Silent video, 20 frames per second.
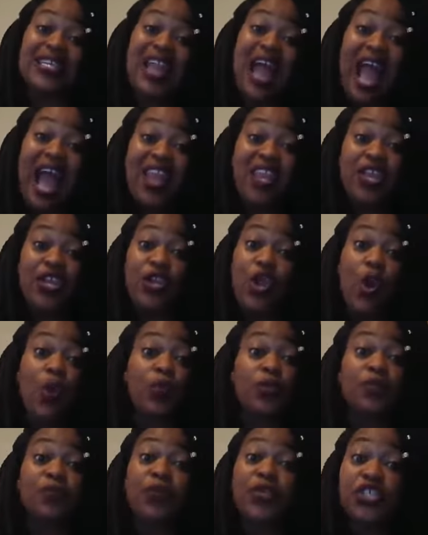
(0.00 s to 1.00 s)
And I didn't know
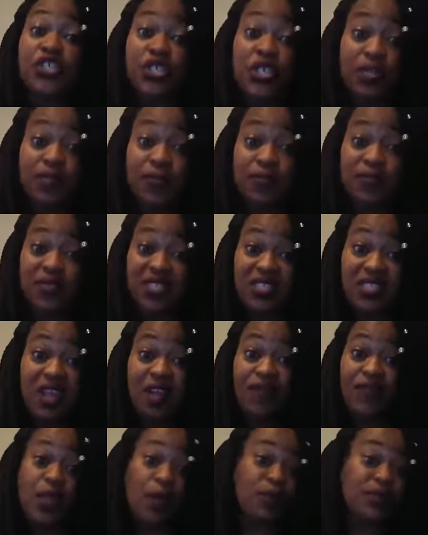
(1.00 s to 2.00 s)
it was pushing up some
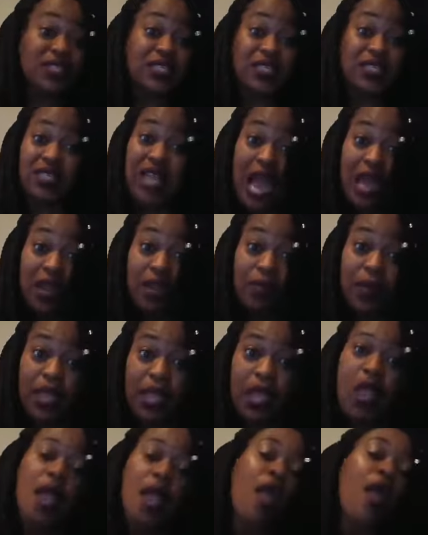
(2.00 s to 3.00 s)
stuff that was inside of
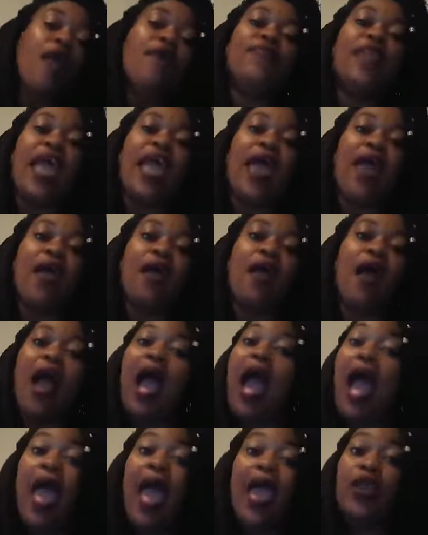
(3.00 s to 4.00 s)
me that
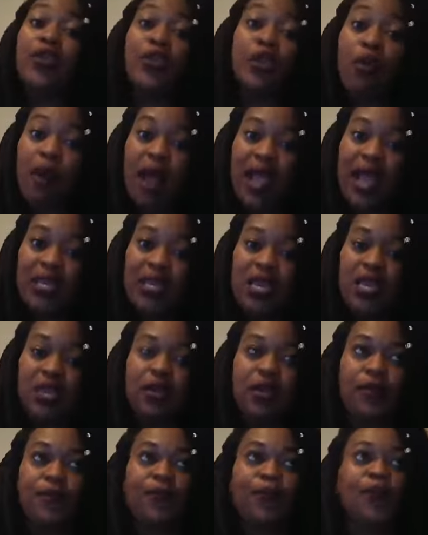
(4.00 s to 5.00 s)
I had no
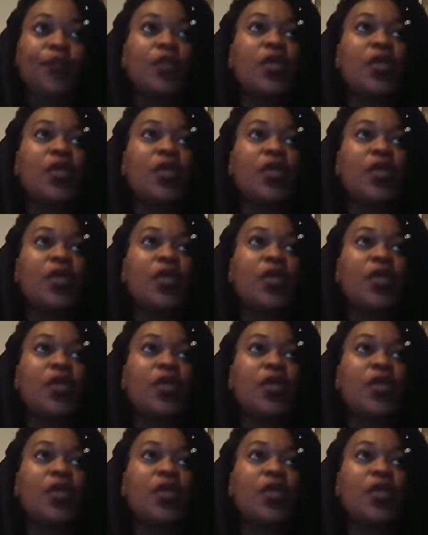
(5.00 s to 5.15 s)
idea.